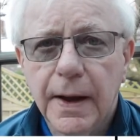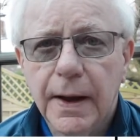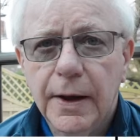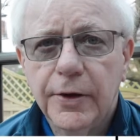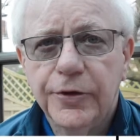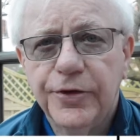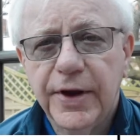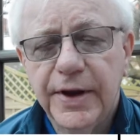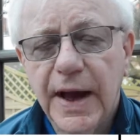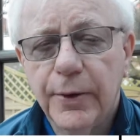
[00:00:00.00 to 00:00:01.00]
You can see
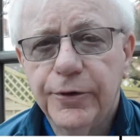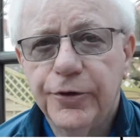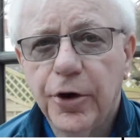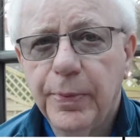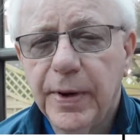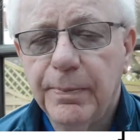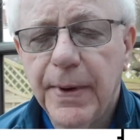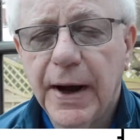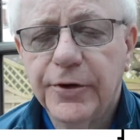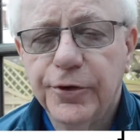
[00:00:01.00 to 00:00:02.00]
now it's dropping
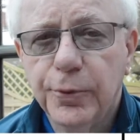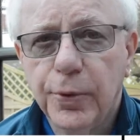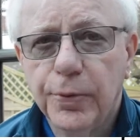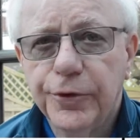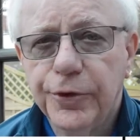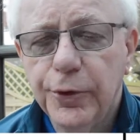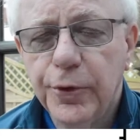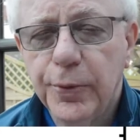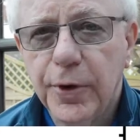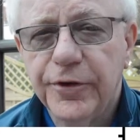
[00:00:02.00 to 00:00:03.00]
back to the
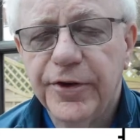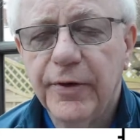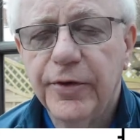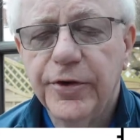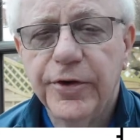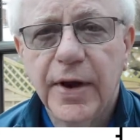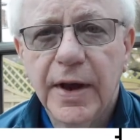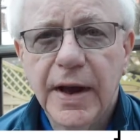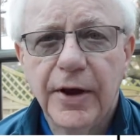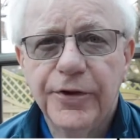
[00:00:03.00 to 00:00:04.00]
world's average
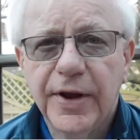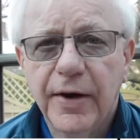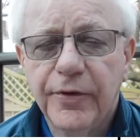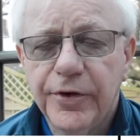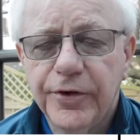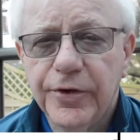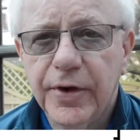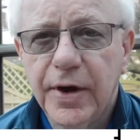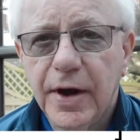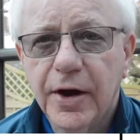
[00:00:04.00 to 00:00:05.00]
as the average
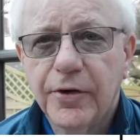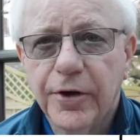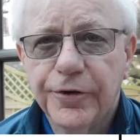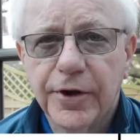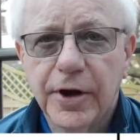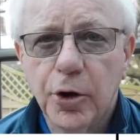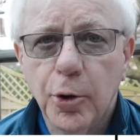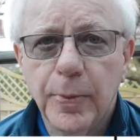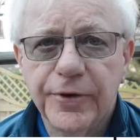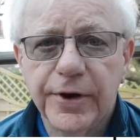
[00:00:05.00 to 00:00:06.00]
across the
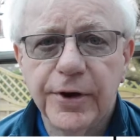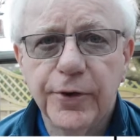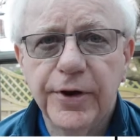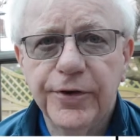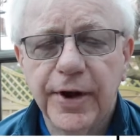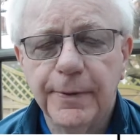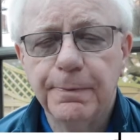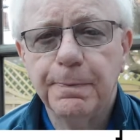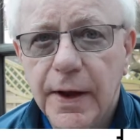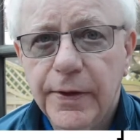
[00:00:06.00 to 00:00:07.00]
globe is increasing.
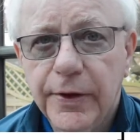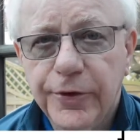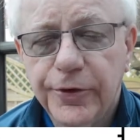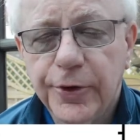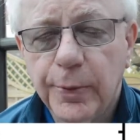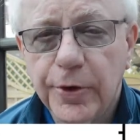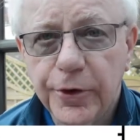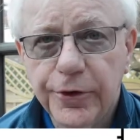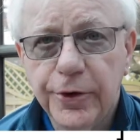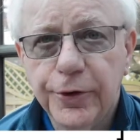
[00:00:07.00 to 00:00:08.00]
This is some
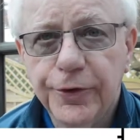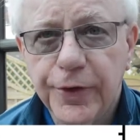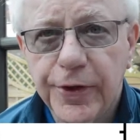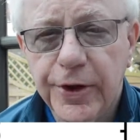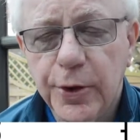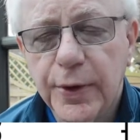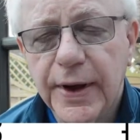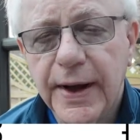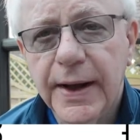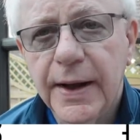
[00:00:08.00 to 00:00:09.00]
good news for the
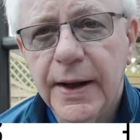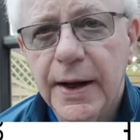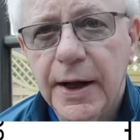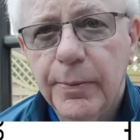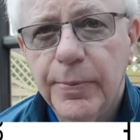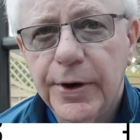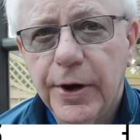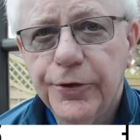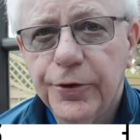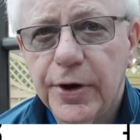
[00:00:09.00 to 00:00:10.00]
UK, but
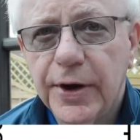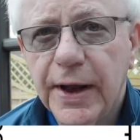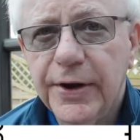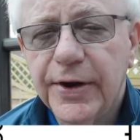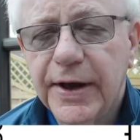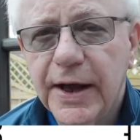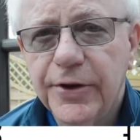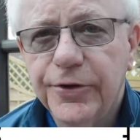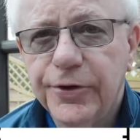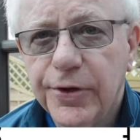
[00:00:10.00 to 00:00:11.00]
also it
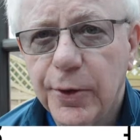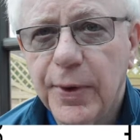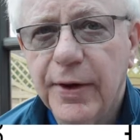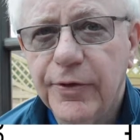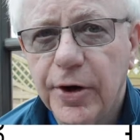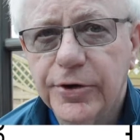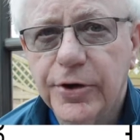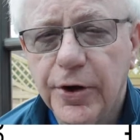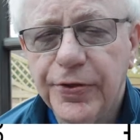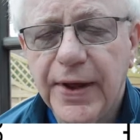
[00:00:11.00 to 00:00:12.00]
indicates that we have not
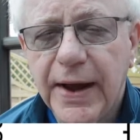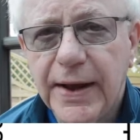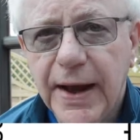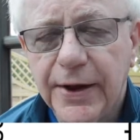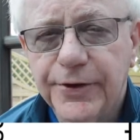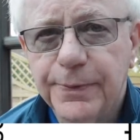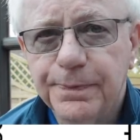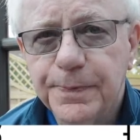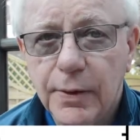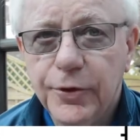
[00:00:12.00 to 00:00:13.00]
got there yet.
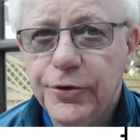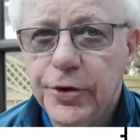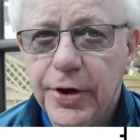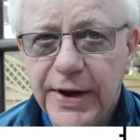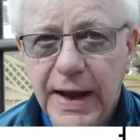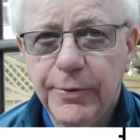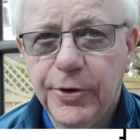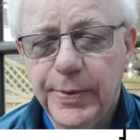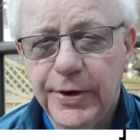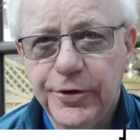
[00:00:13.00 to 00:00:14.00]
We should not aim
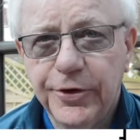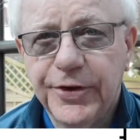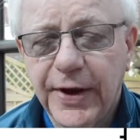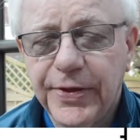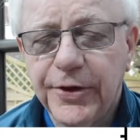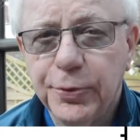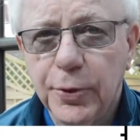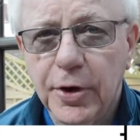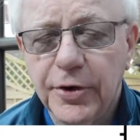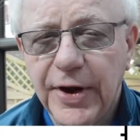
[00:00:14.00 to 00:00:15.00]
to be just at this
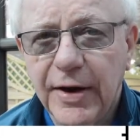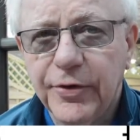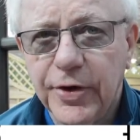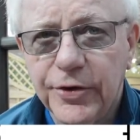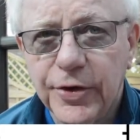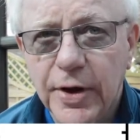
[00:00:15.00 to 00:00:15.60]
world average.